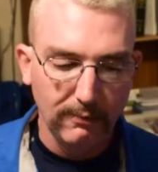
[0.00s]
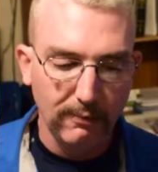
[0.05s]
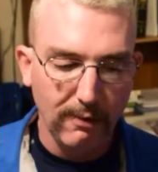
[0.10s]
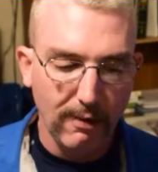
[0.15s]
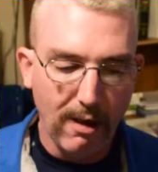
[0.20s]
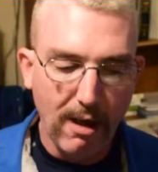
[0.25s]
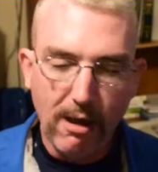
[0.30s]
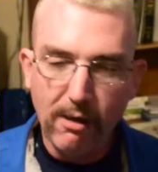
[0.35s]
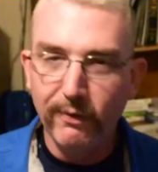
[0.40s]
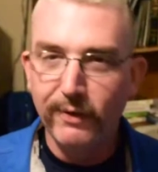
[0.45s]

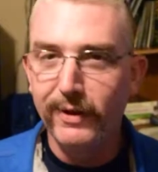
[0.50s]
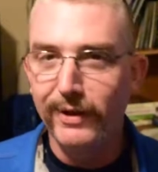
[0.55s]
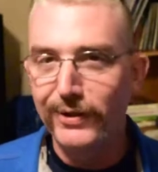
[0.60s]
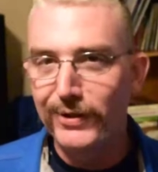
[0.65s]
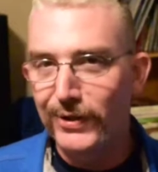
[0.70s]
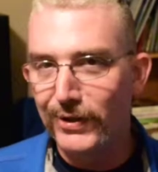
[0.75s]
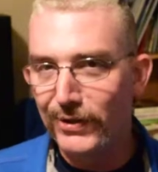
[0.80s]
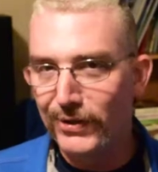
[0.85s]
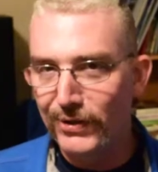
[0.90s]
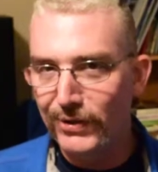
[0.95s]
All
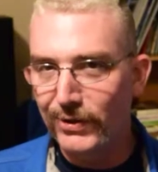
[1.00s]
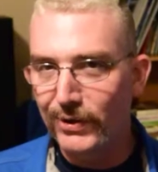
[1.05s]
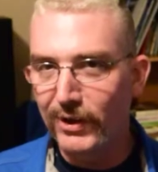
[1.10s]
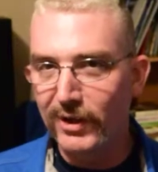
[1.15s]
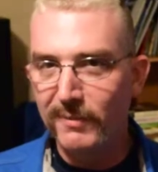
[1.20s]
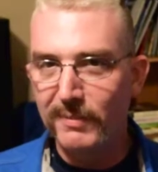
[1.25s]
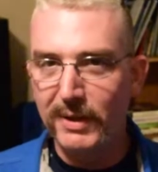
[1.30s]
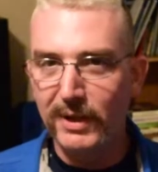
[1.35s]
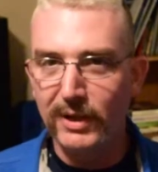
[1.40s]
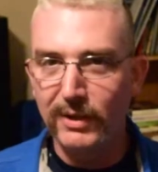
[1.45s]
this is going
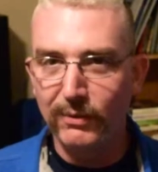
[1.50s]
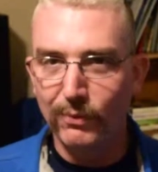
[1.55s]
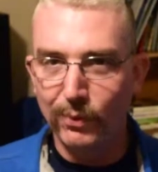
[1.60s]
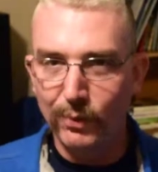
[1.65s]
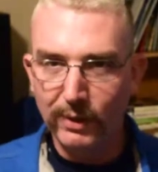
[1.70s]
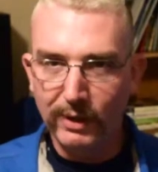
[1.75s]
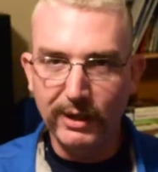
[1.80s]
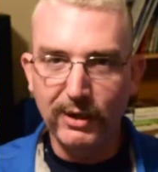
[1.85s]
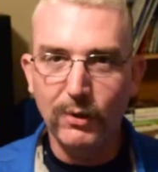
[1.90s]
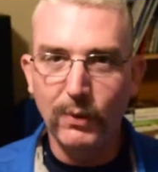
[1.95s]
to be
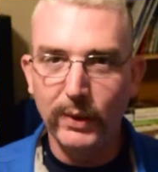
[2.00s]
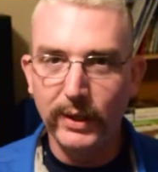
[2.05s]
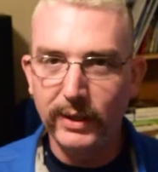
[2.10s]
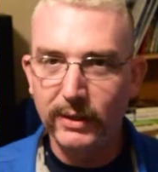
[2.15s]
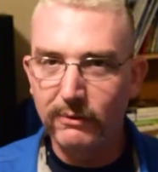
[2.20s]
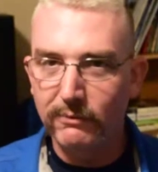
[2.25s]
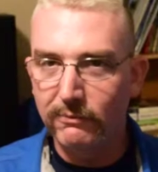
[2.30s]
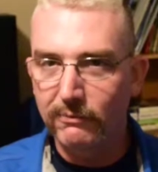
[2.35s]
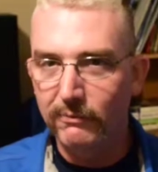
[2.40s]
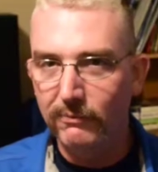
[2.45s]
really quick
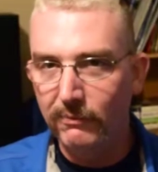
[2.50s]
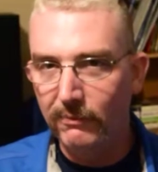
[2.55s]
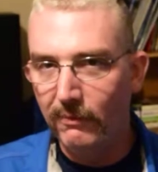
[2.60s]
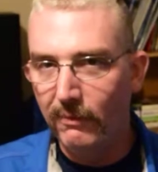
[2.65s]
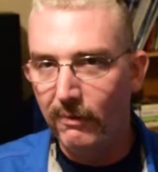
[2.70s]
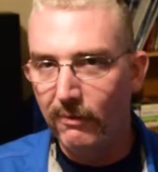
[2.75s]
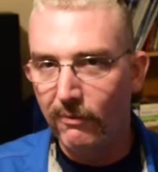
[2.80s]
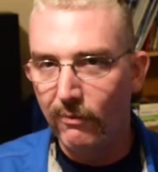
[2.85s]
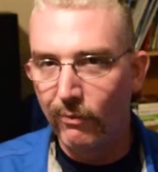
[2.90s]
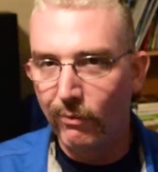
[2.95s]

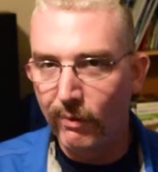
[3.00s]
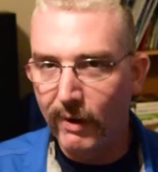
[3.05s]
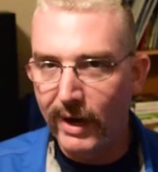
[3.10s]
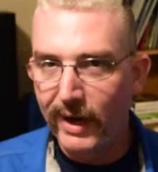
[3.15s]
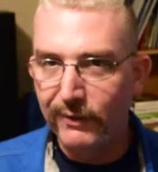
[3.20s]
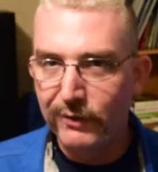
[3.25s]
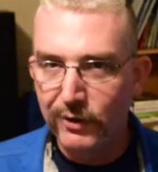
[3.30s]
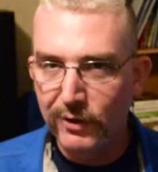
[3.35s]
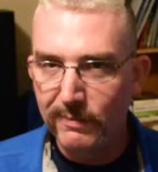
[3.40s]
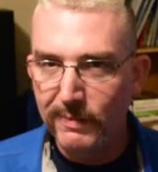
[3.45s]
right
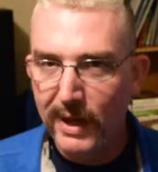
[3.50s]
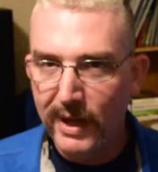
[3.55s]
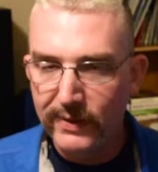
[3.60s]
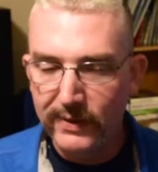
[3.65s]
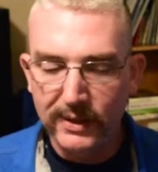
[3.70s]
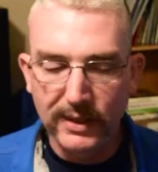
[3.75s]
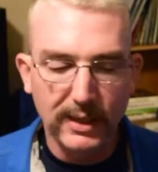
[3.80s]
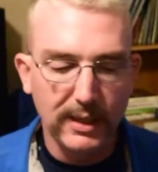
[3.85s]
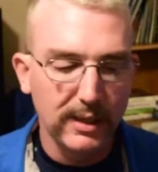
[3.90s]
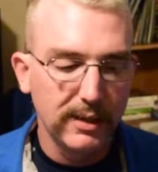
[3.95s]
after you buy the
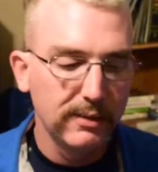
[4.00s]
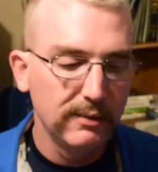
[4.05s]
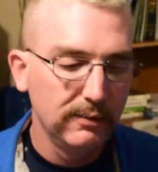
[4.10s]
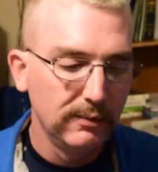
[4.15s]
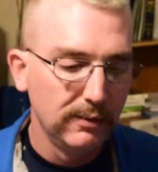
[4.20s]
gun,